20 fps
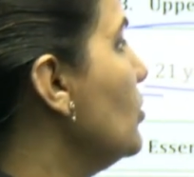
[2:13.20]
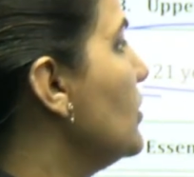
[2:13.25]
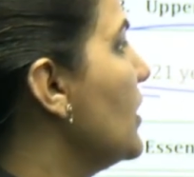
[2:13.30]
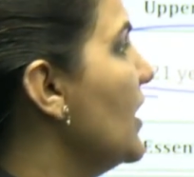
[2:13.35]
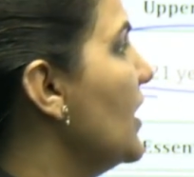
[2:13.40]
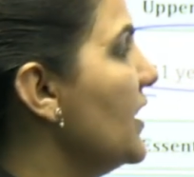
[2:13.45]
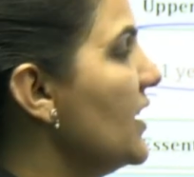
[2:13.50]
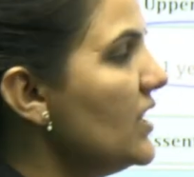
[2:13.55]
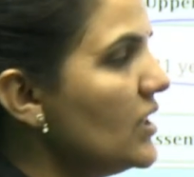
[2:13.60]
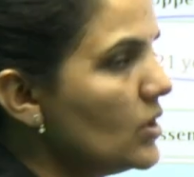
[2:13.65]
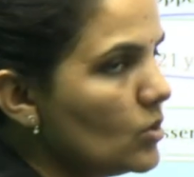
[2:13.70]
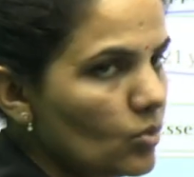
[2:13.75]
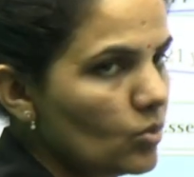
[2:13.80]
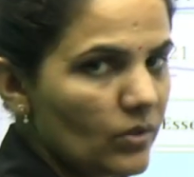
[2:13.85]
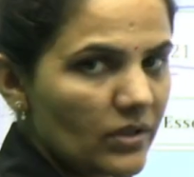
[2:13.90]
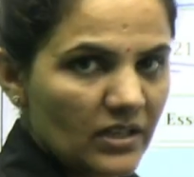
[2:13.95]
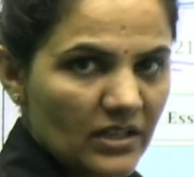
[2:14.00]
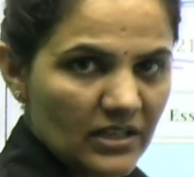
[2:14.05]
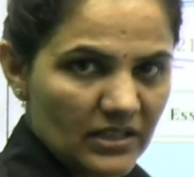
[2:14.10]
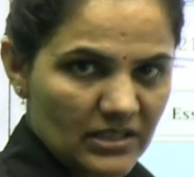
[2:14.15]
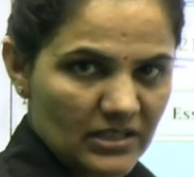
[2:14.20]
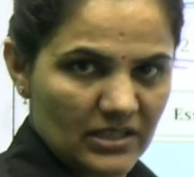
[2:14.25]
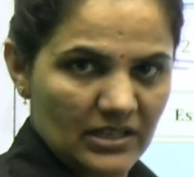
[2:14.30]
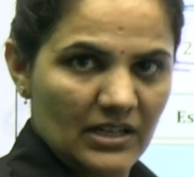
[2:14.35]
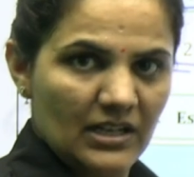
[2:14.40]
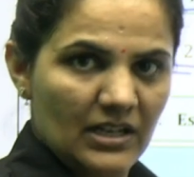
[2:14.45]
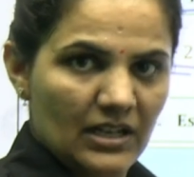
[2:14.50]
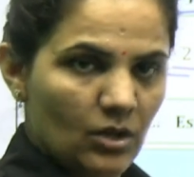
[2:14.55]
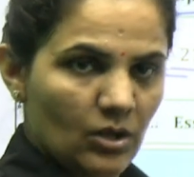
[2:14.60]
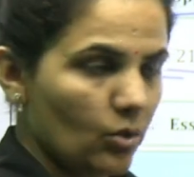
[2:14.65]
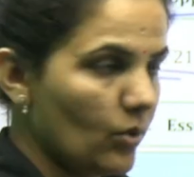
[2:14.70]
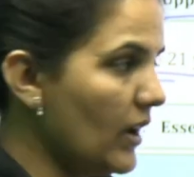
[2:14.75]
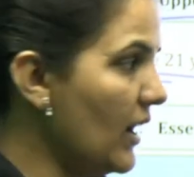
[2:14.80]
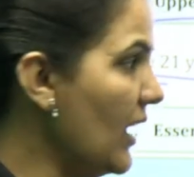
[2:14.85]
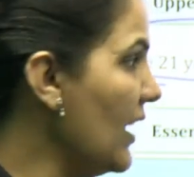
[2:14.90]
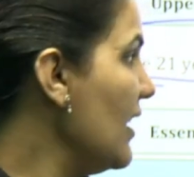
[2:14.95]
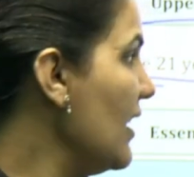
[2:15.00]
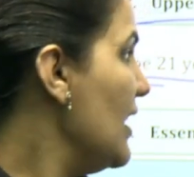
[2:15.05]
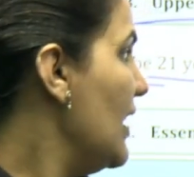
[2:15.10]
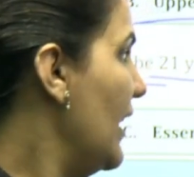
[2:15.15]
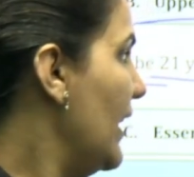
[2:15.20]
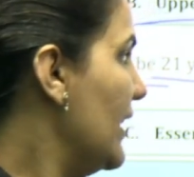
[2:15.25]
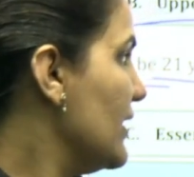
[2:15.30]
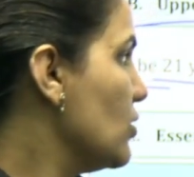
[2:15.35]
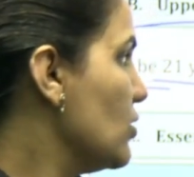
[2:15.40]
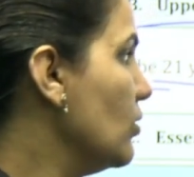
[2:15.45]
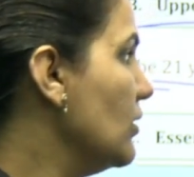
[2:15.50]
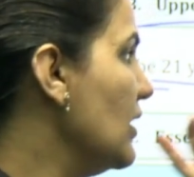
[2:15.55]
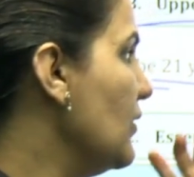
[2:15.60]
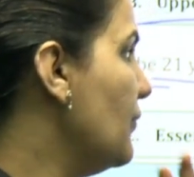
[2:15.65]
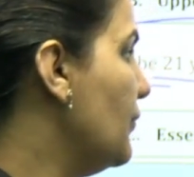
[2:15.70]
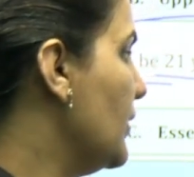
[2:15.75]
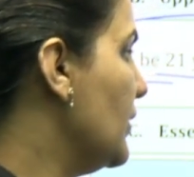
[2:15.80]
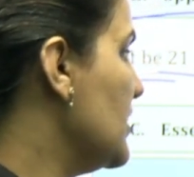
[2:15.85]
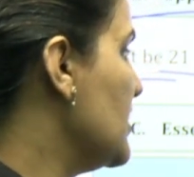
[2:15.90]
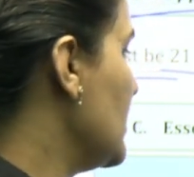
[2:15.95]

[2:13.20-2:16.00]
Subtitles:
32 years. Okay, as on the 1st